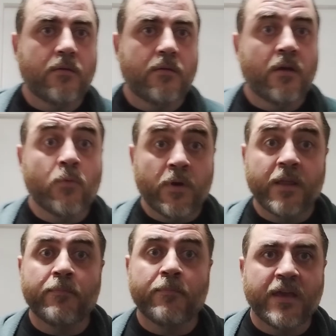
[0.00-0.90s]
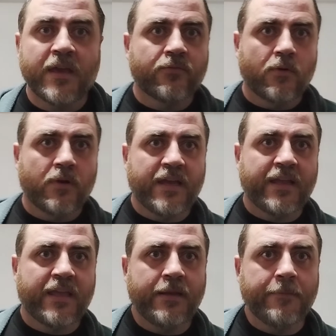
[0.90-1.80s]
avoiding meds for a
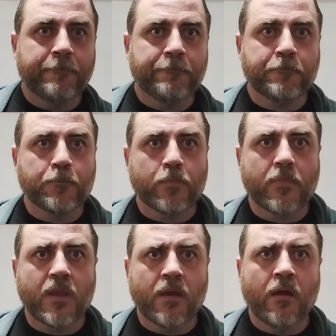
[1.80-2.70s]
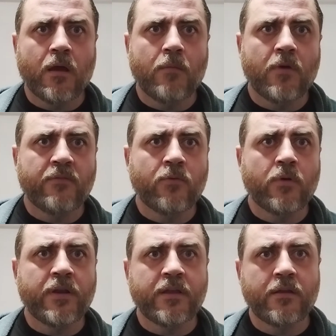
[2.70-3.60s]
decade,
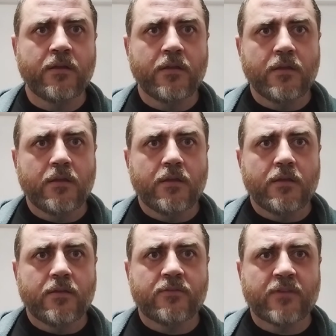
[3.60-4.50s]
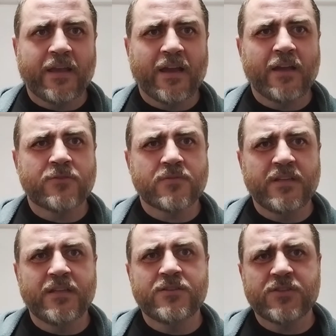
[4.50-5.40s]
avoiding
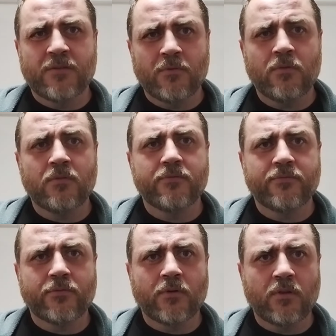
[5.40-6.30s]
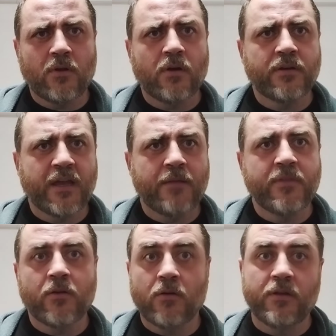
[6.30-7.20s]
psychiatry in general for a long time.
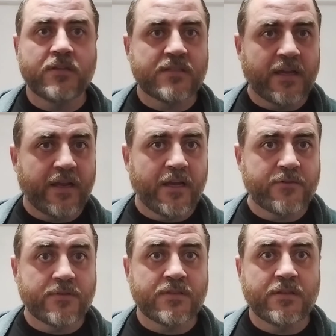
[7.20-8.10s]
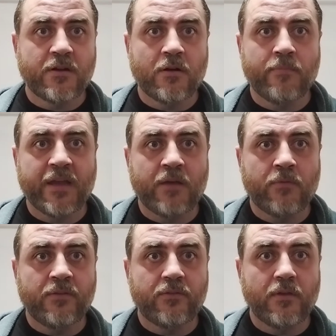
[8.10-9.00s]
There are good psychiatrists and there are bad
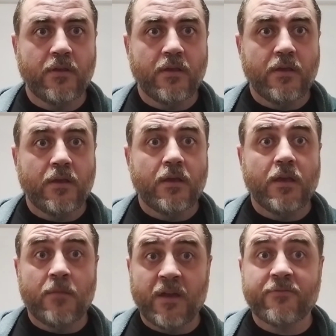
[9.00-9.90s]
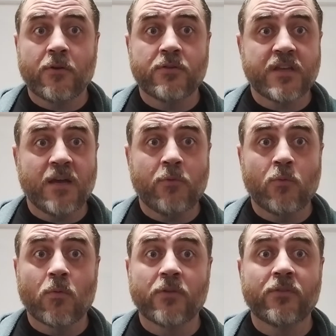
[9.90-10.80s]
ones, and my first couple
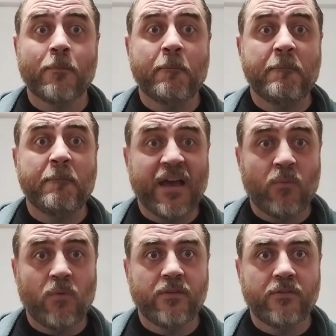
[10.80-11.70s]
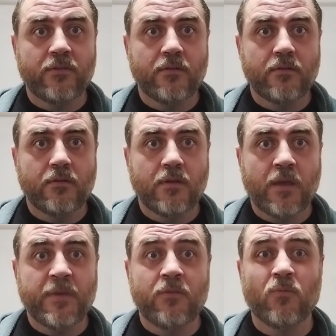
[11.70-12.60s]
were some bad ones. I
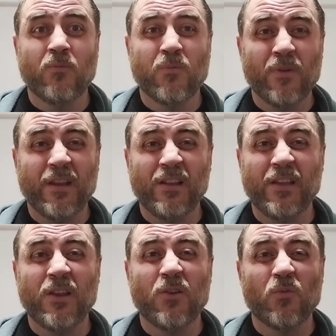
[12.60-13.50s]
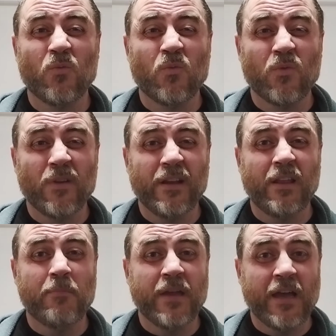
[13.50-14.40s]
mean, really, really
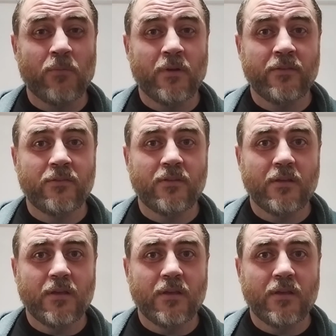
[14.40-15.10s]
bad ones.